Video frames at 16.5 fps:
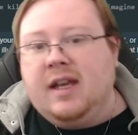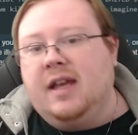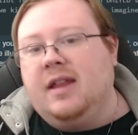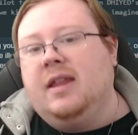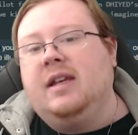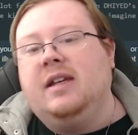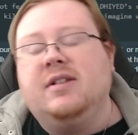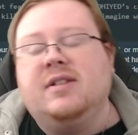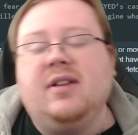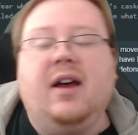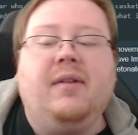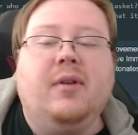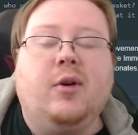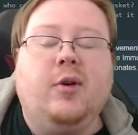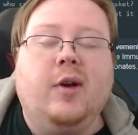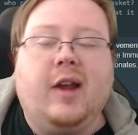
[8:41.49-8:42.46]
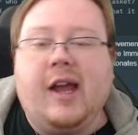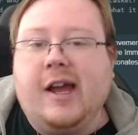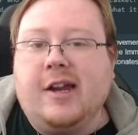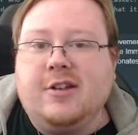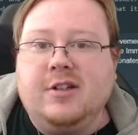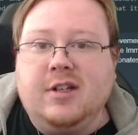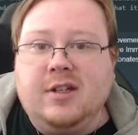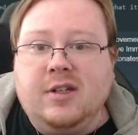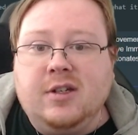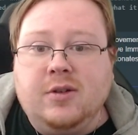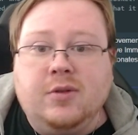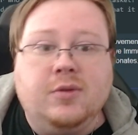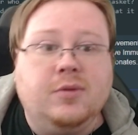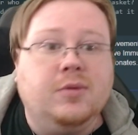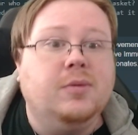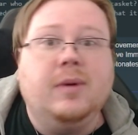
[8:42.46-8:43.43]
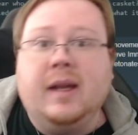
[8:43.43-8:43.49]
And then you still have a quick action to
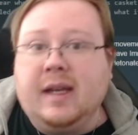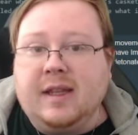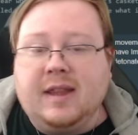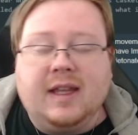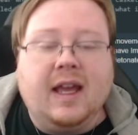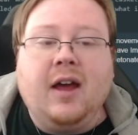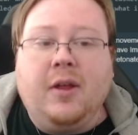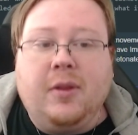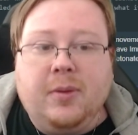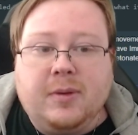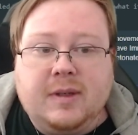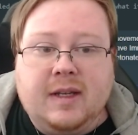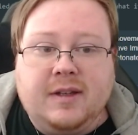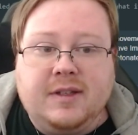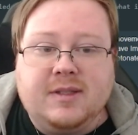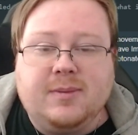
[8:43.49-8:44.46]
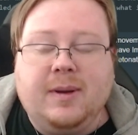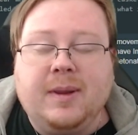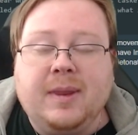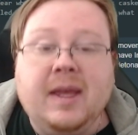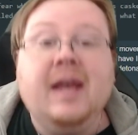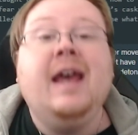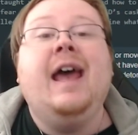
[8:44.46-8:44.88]
do anything else with.